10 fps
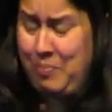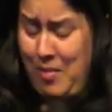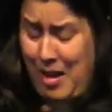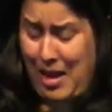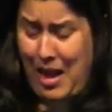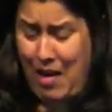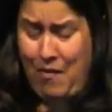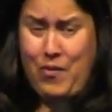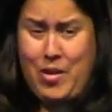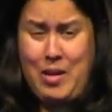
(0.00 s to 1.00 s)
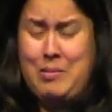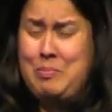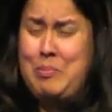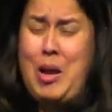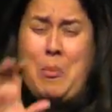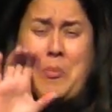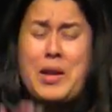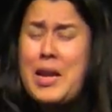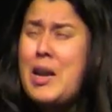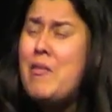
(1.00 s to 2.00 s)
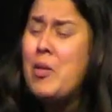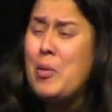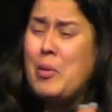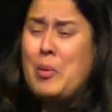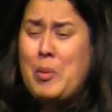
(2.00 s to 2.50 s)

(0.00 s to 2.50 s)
And he honored. I'm sure